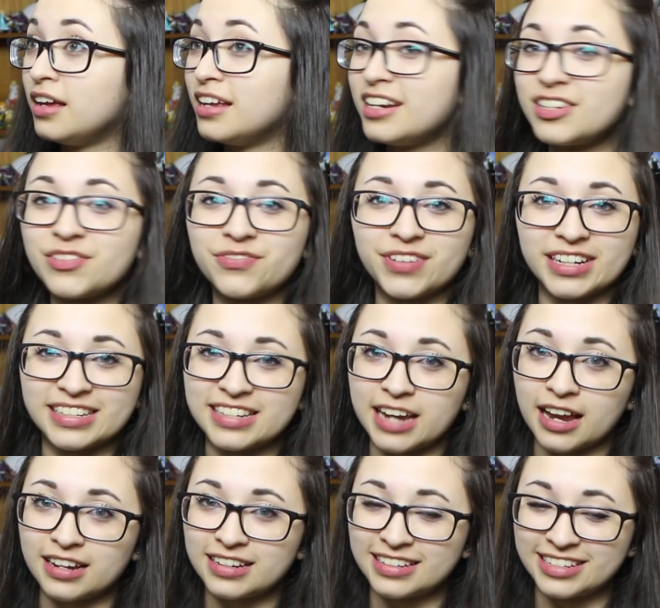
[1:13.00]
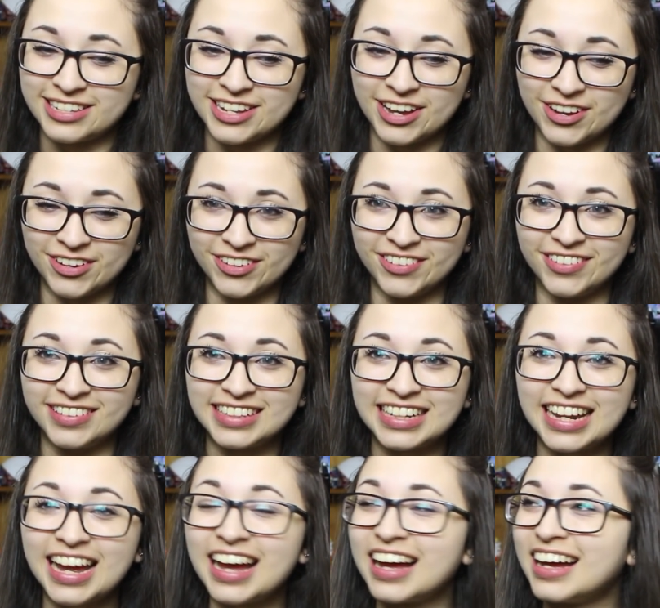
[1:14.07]
it isn't fixed yet. So
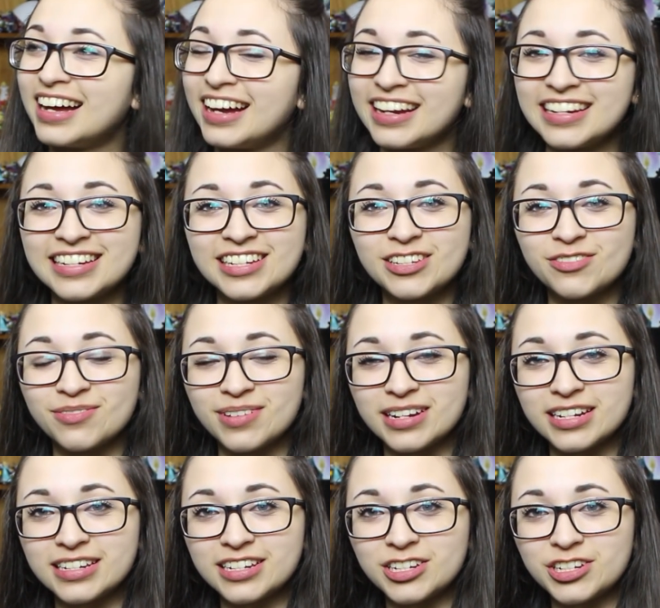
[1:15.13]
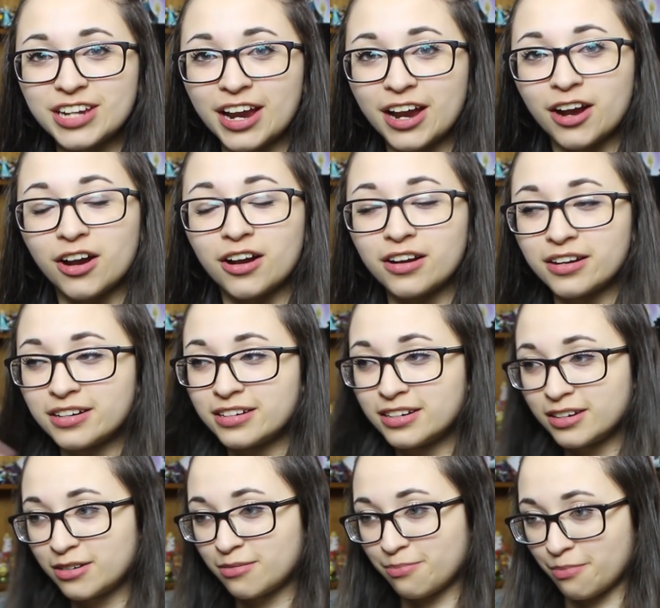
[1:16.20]
yeah, I just wanted to share
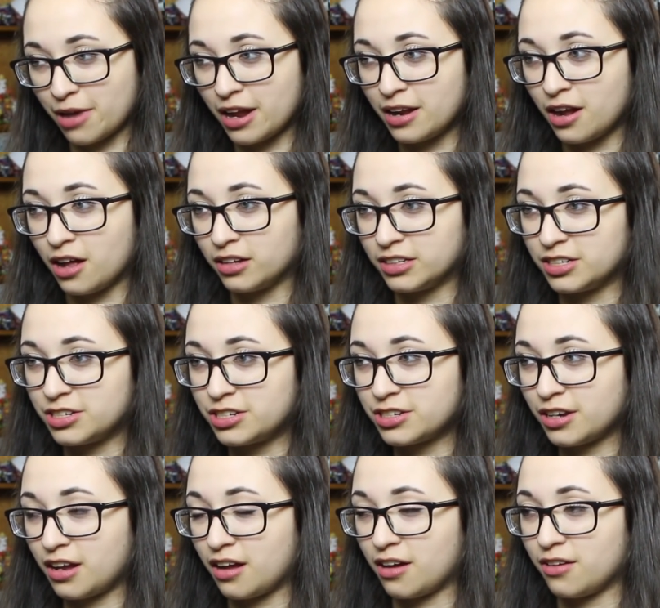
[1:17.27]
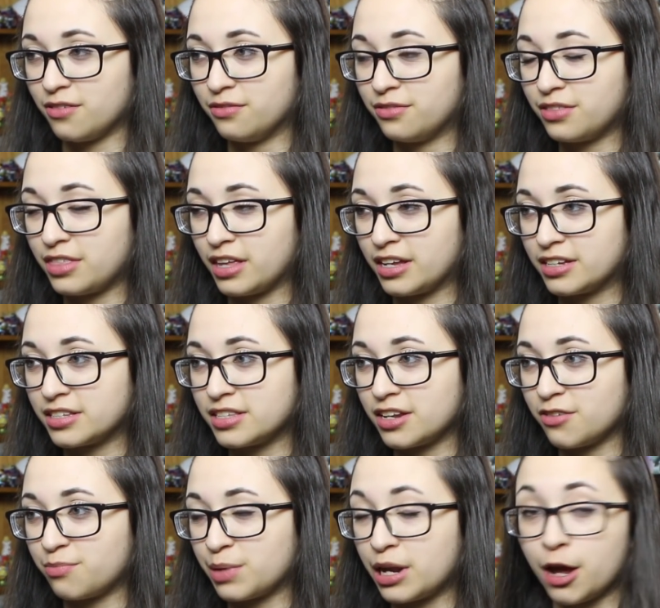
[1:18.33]
my knowledge of things that
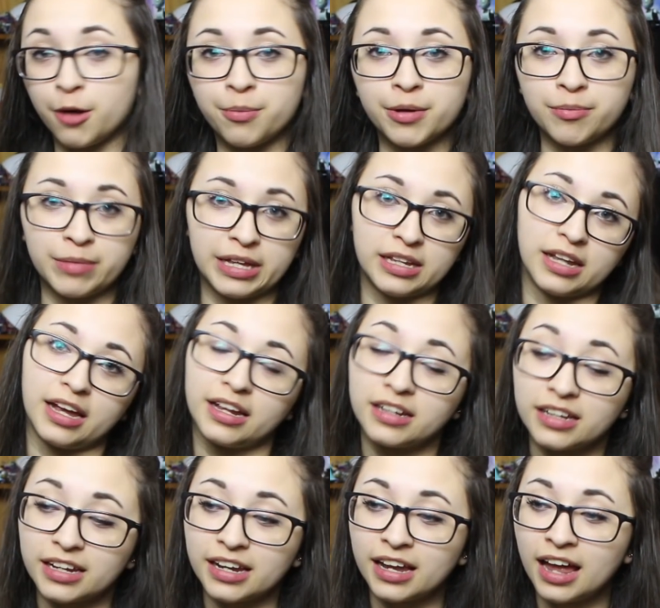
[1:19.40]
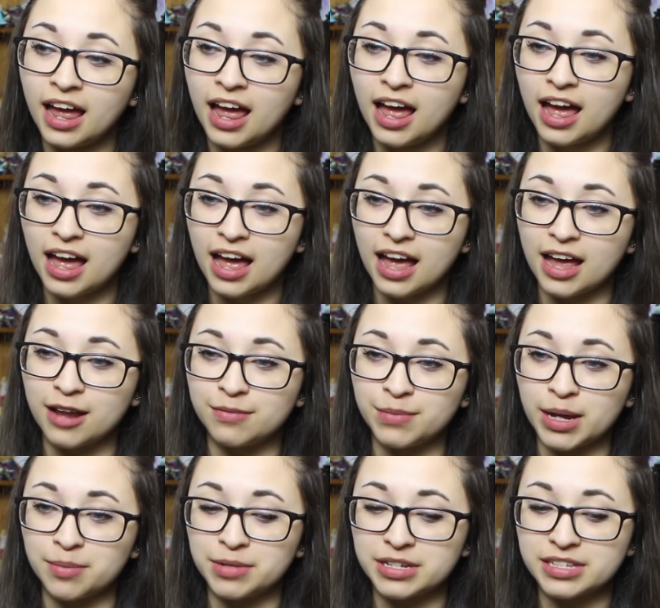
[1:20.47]
have been helping me lately and
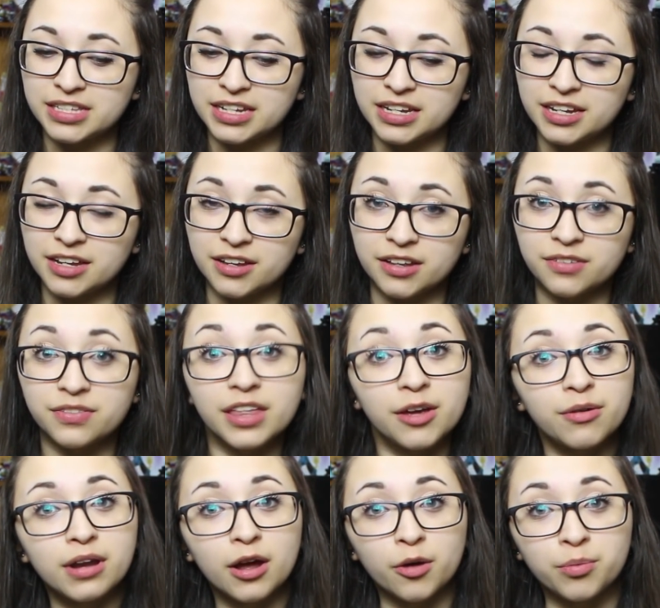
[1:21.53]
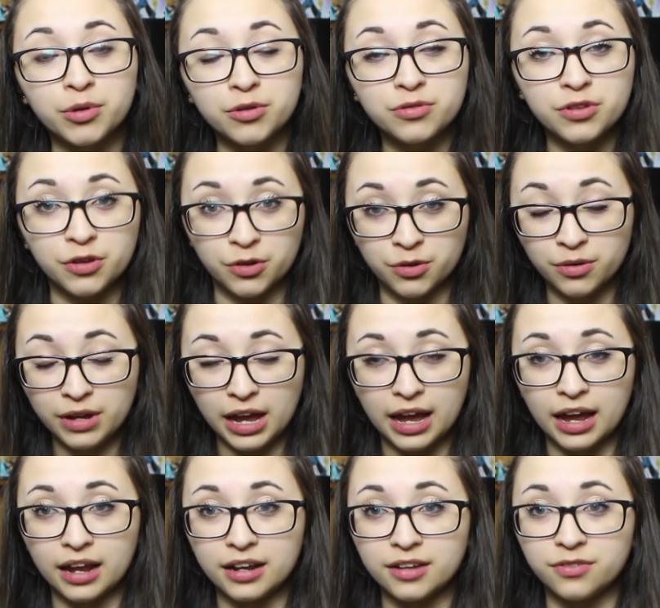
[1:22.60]
maybe see if they would help you too.
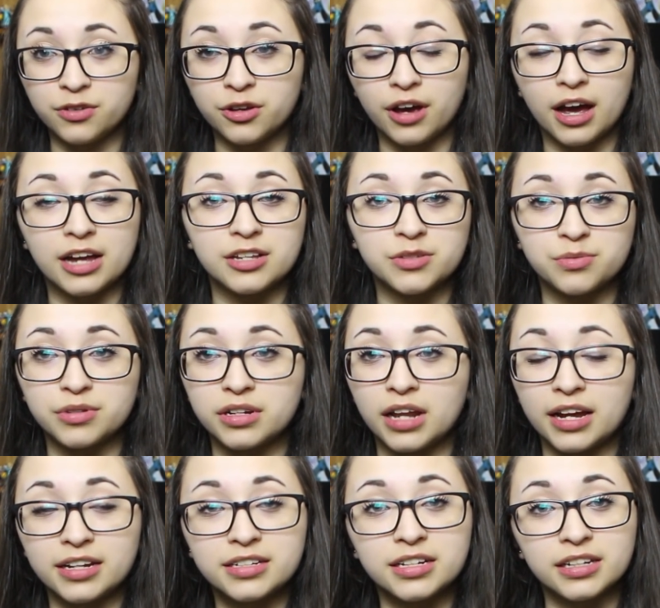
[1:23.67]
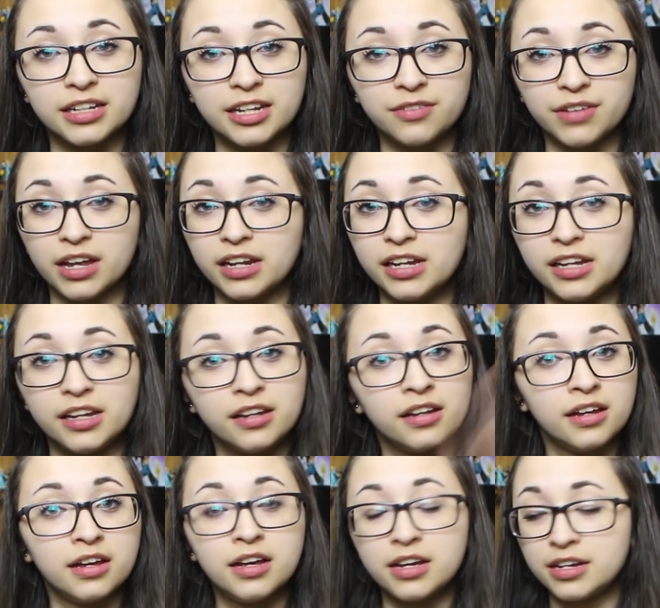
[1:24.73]
And if you guys would like to leave any
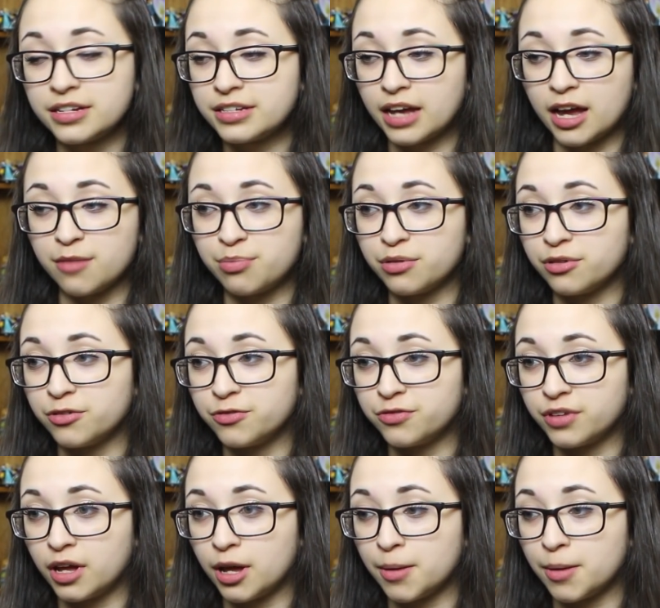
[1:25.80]
type of